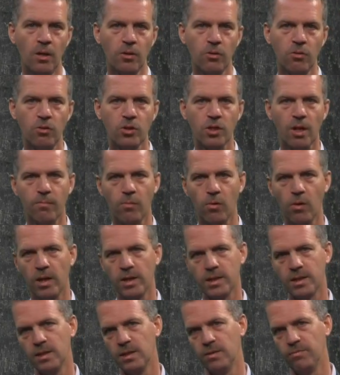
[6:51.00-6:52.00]
To
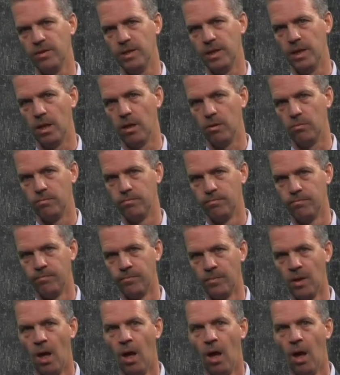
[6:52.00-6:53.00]
summarize this video,
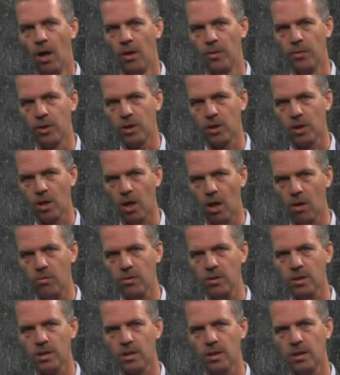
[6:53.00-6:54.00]
the
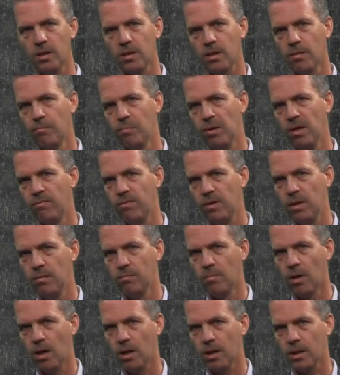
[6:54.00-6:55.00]
current silicon PV
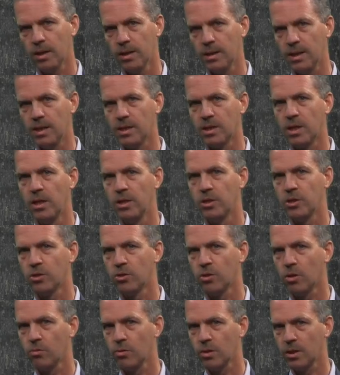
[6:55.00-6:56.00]
market is
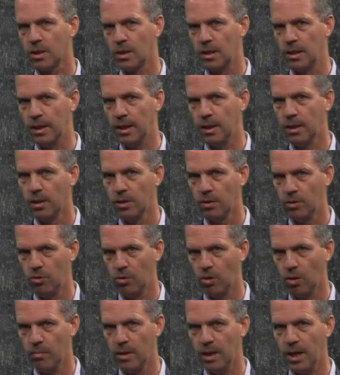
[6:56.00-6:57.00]
historically
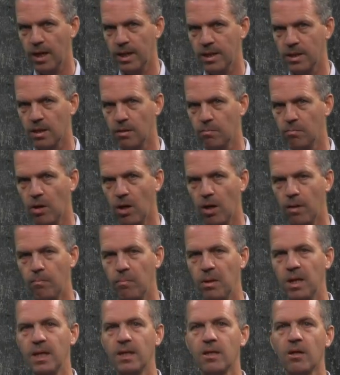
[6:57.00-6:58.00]
dominated by
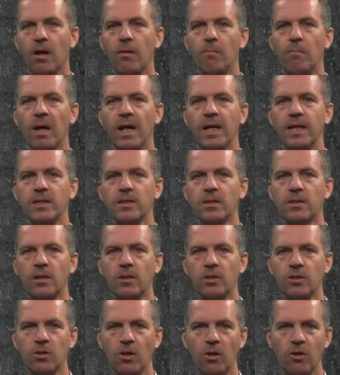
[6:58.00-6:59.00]
P-type based
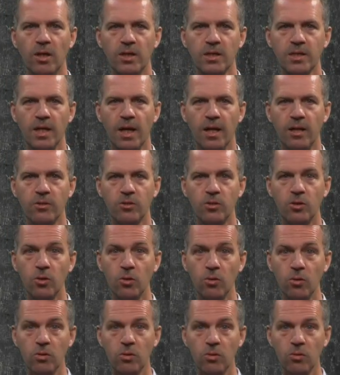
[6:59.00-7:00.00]
solar cells
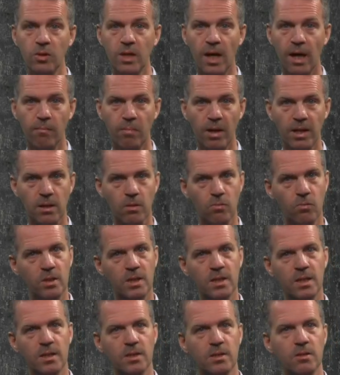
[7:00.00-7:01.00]
due to their better
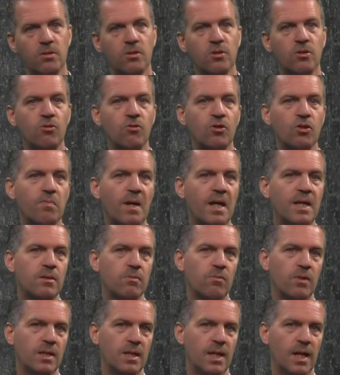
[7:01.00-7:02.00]
resistance to space
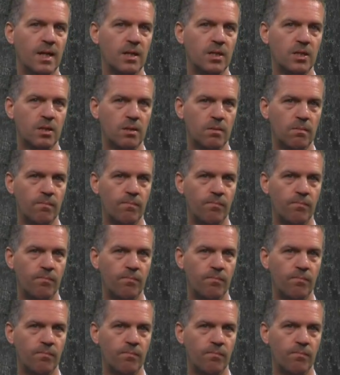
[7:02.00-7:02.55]
radiation.